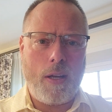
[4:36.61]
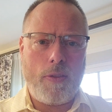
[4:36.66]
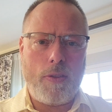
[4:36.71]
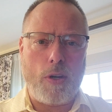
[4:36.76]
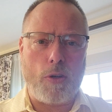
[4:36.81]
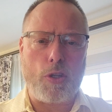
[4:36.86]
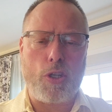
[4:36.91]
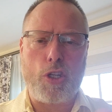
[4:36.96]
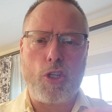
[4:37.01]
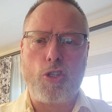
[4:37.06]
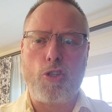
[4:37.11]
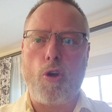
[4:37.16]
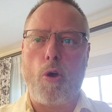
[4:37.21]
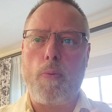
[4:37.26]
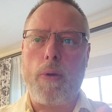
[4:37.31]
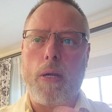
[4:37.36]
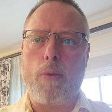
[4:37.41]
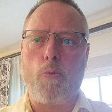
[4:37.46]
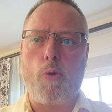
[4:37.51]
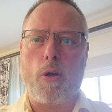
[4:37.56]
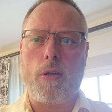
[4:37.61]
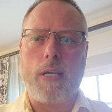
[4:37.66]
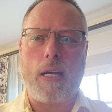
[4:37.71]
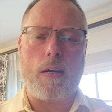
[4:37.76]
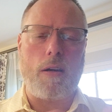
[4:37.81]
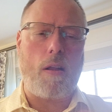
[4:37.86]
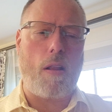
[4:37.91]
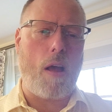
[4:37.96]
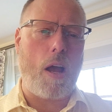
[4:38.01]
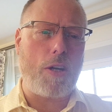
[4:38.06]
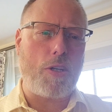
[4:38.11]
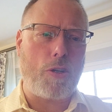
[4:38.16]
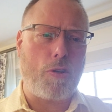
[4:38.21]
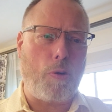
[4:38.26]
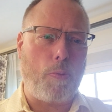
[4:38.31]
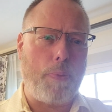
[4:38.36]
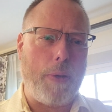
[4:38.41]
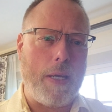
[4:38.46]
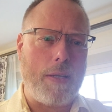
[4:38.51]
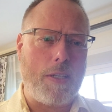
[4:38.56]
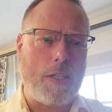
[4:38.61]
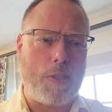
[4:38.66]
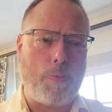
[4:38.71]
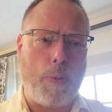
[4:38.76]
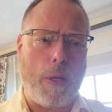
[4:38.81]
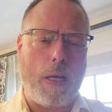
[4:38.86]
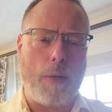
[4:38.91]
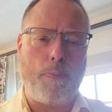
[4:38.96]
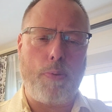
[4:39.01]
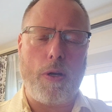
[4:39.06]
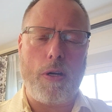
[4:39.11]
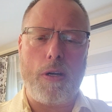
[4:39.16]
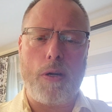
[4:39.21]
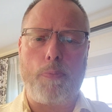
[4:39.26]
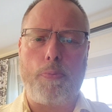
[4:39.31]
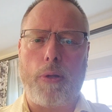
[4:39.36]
There are so many more technological pieces being put into